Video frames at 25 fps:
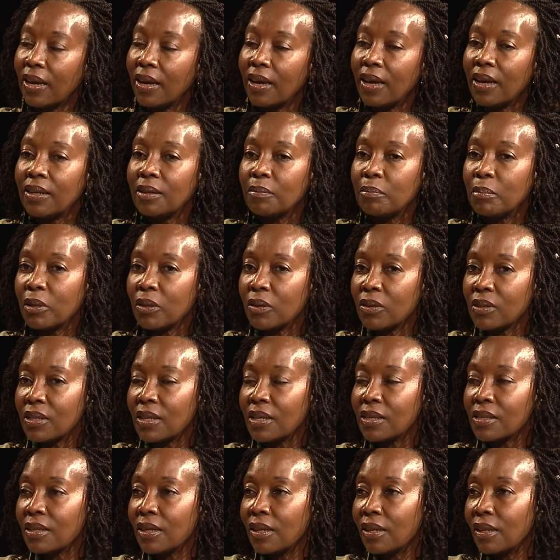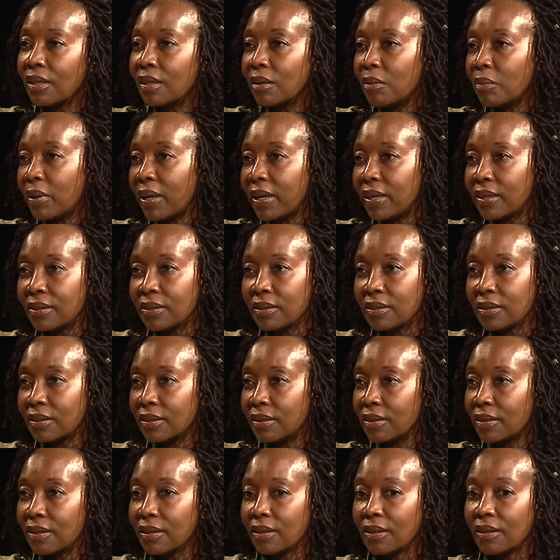And because they're still in the wild,
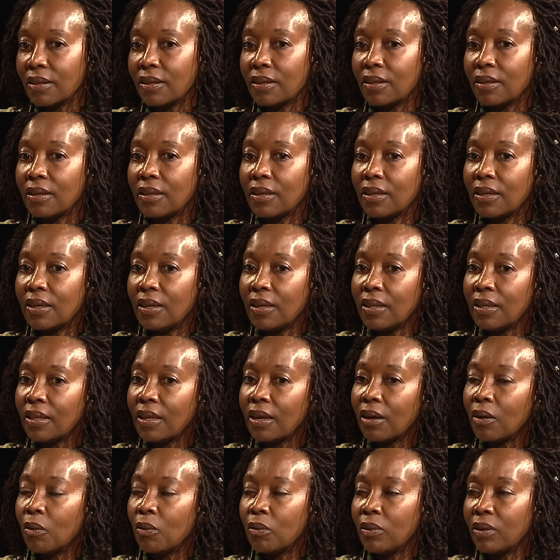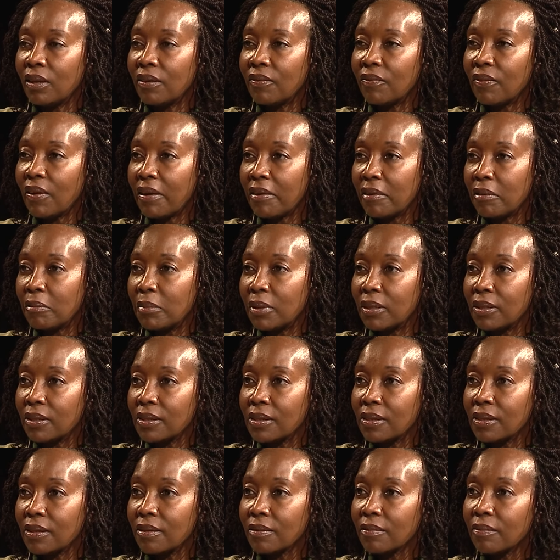in their own
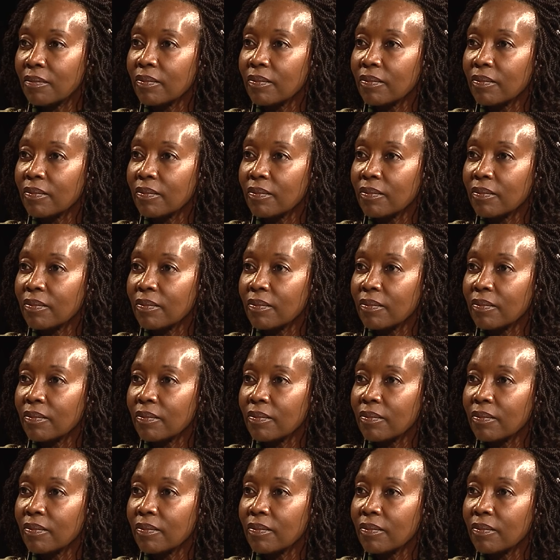environment,